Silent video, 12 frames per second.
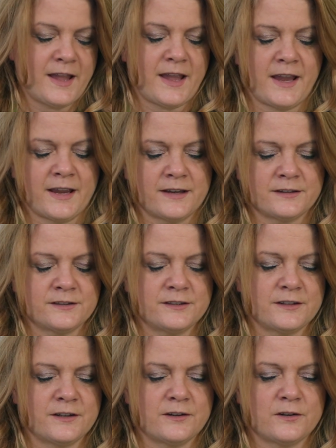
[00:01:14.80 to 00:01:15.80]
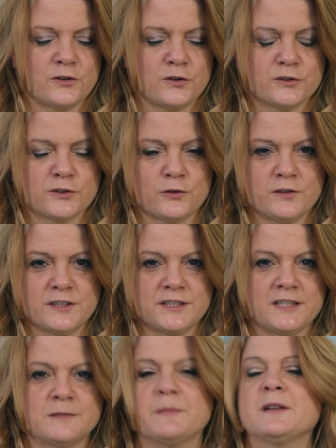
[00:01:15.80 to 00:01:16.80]
And so this
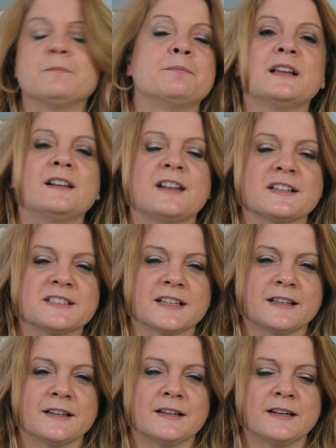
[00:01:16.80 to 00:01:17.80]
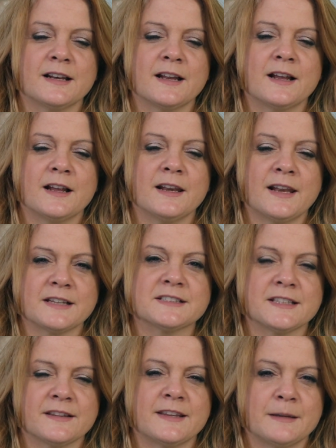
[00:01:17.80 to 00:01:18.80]
has been a big lesson
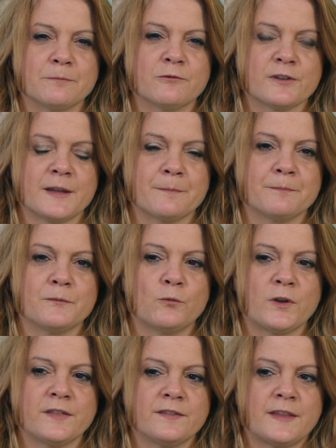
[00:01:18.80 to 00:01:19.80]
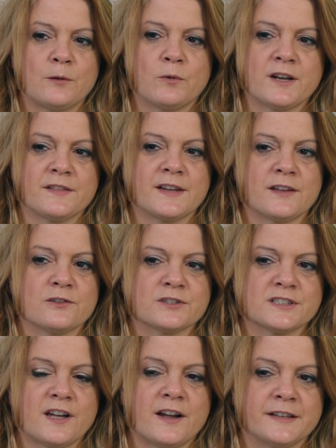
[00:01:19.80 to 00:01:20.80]
theme for them when they went on the other
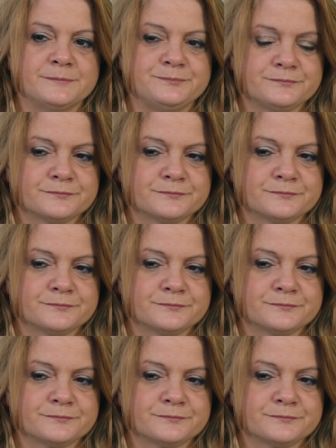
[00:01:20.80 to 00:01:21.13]
side.